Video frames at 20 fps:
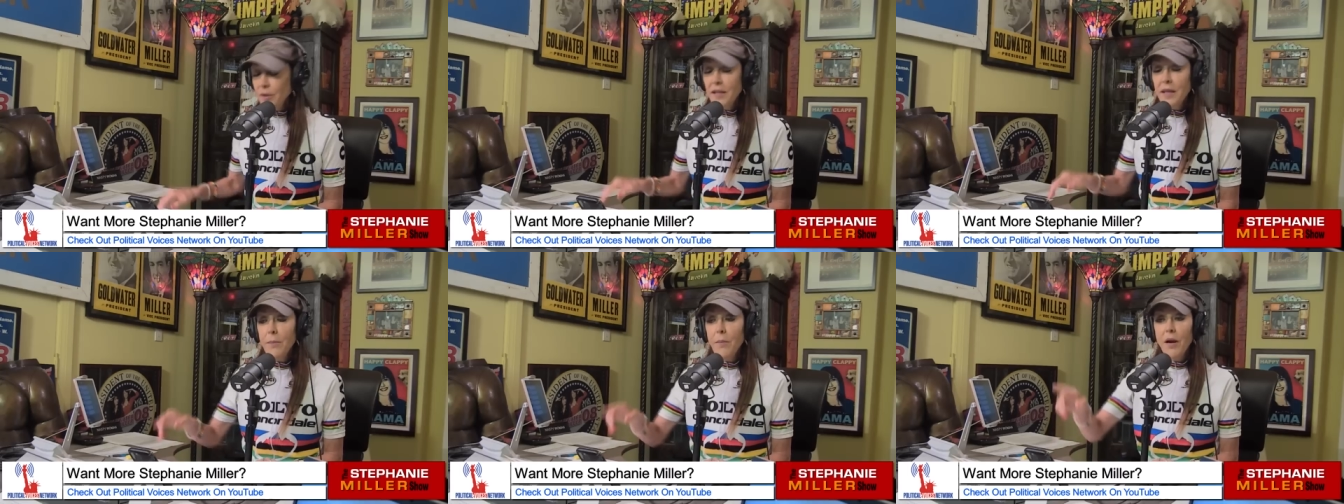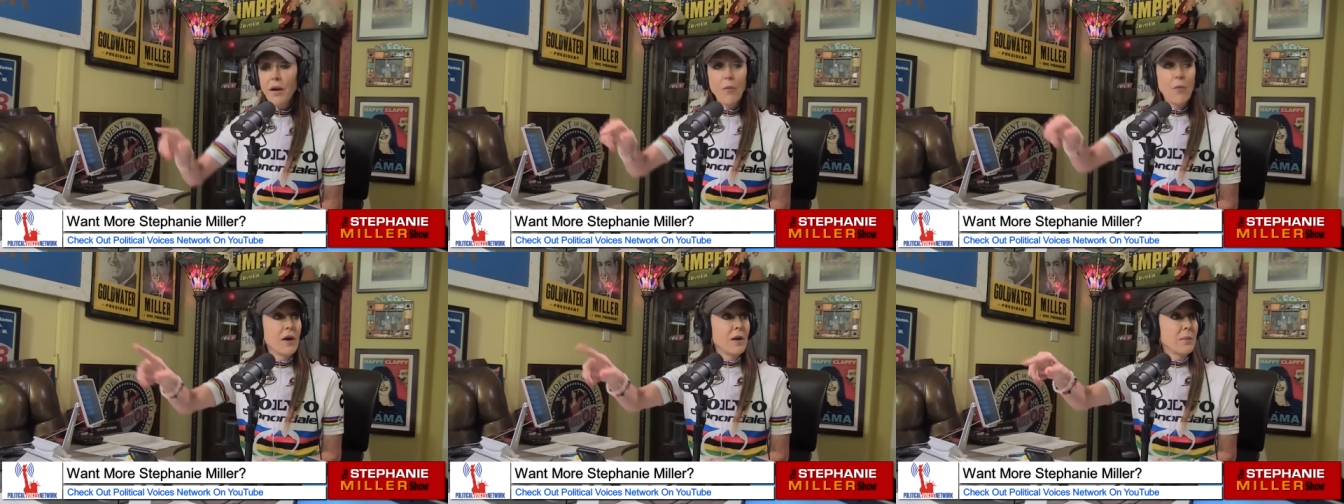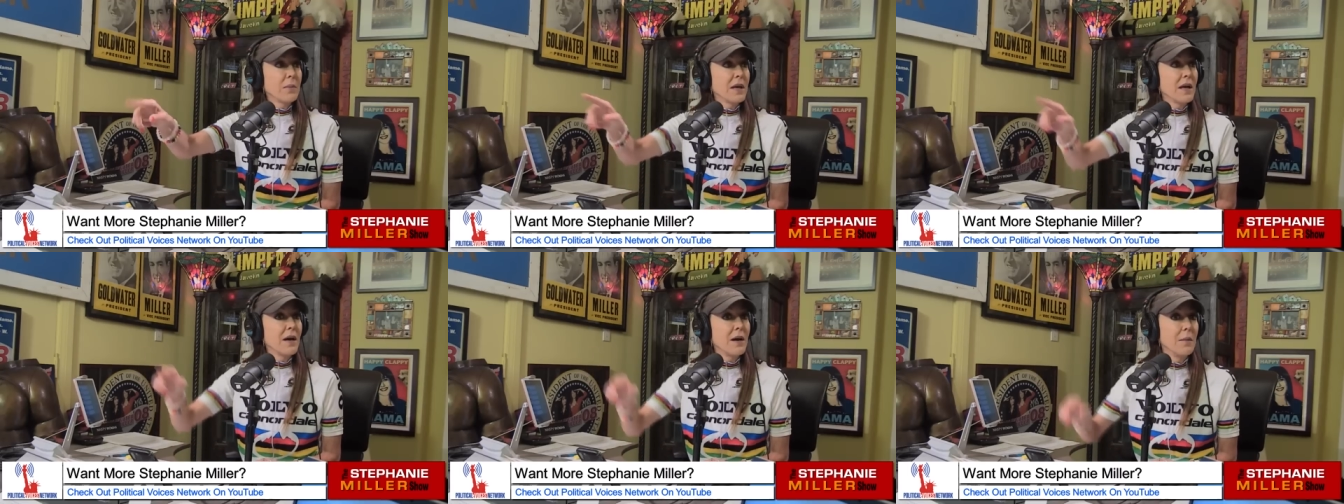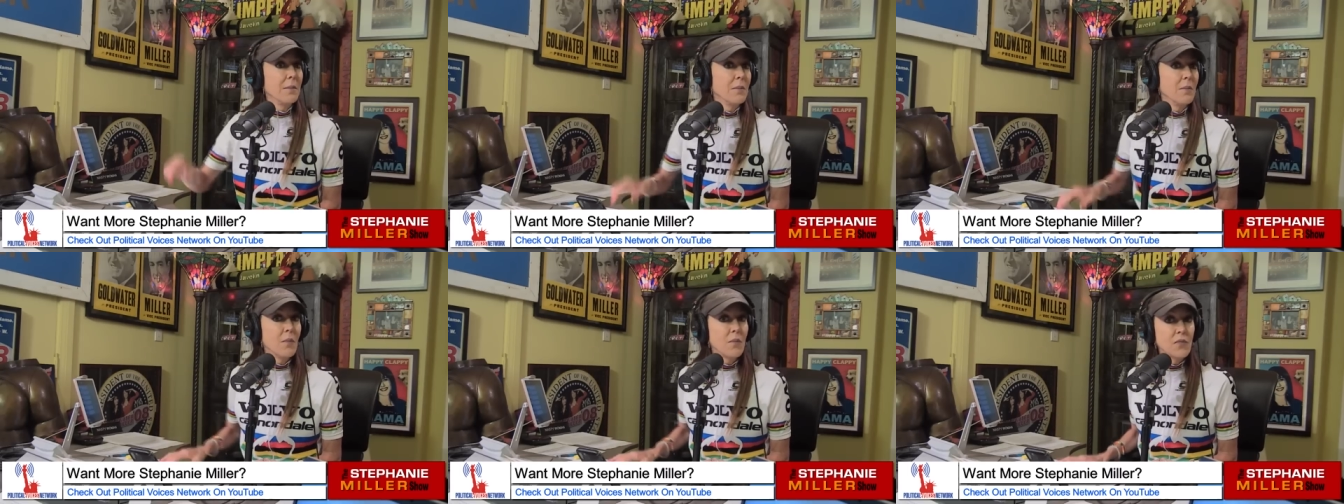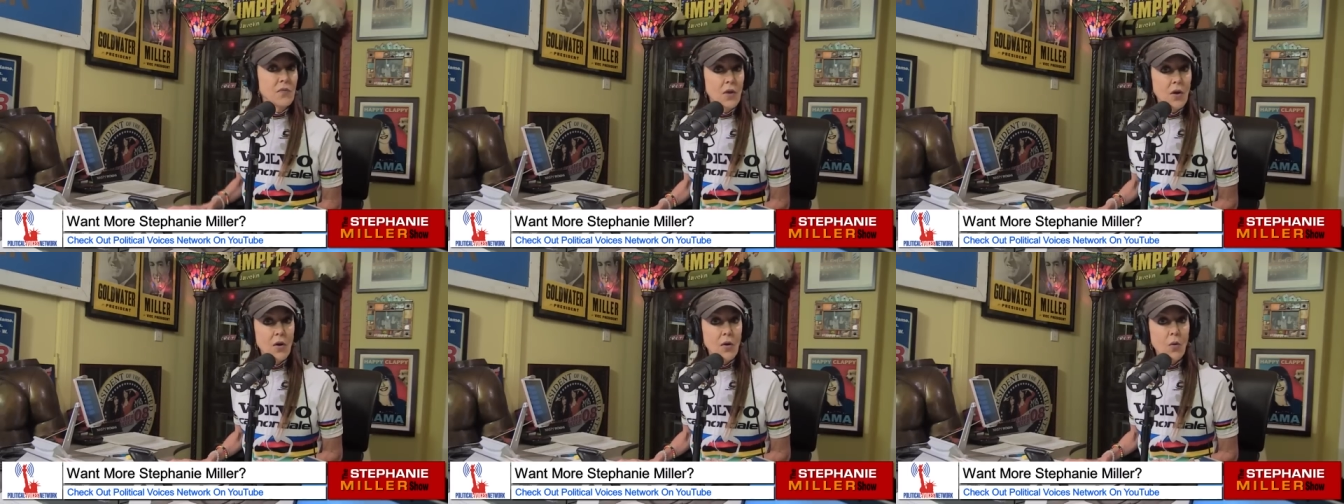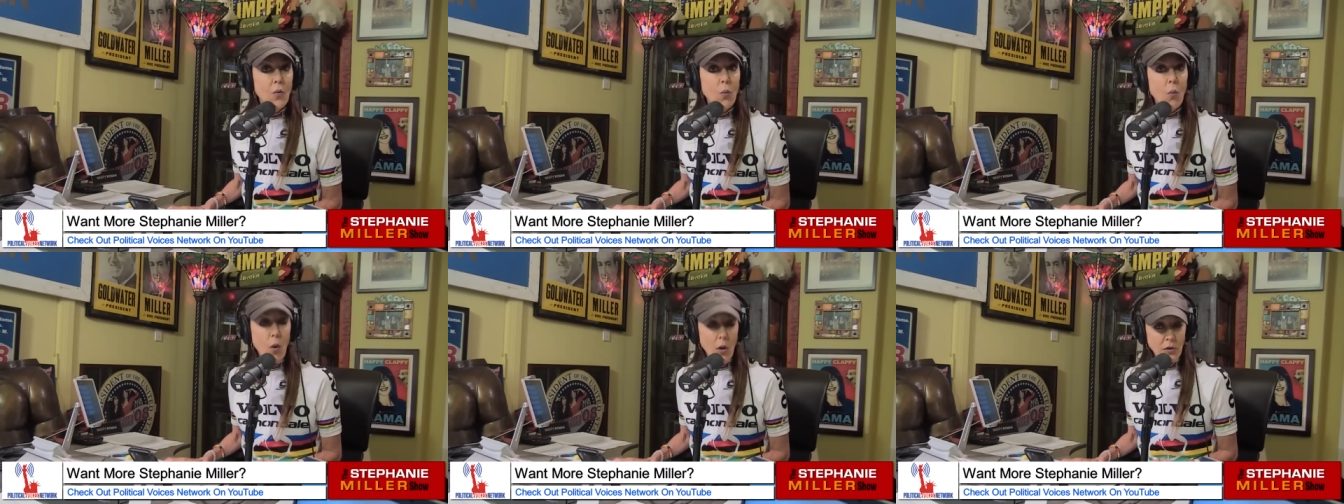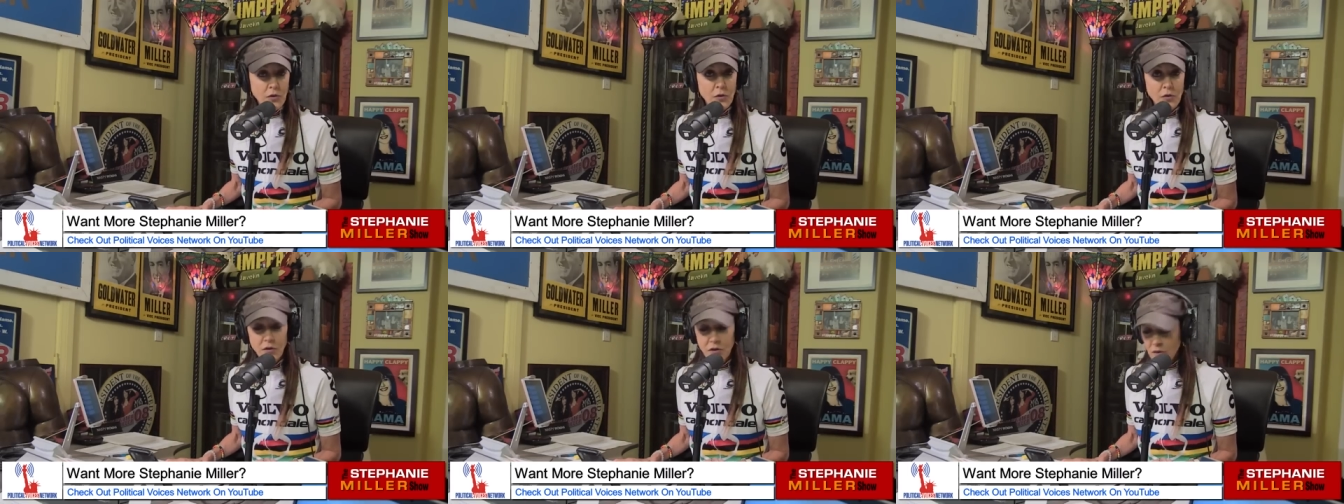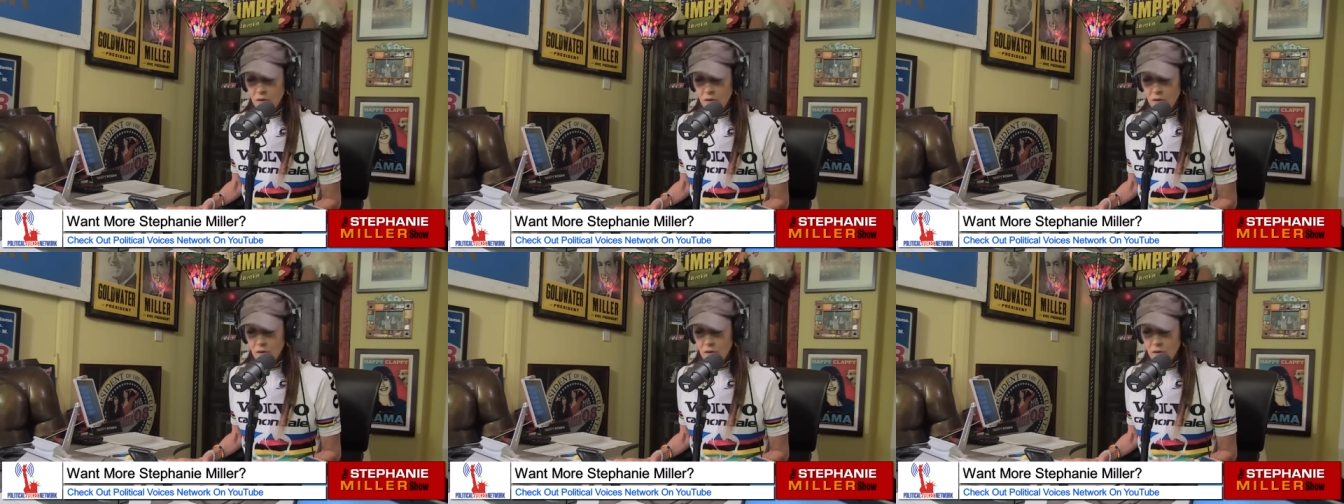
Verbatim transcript: they might want to become Walter the